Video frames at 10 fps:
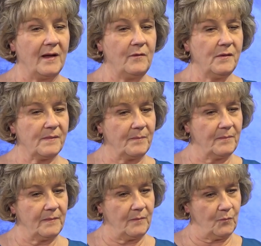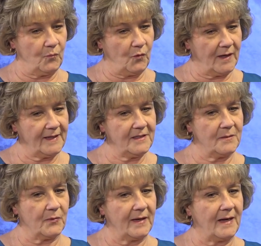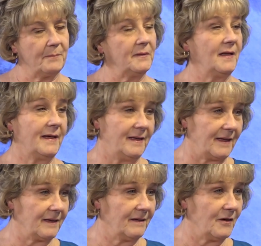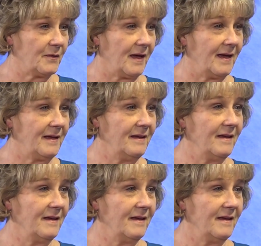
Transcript: I was wanting to bring up lighting, okay?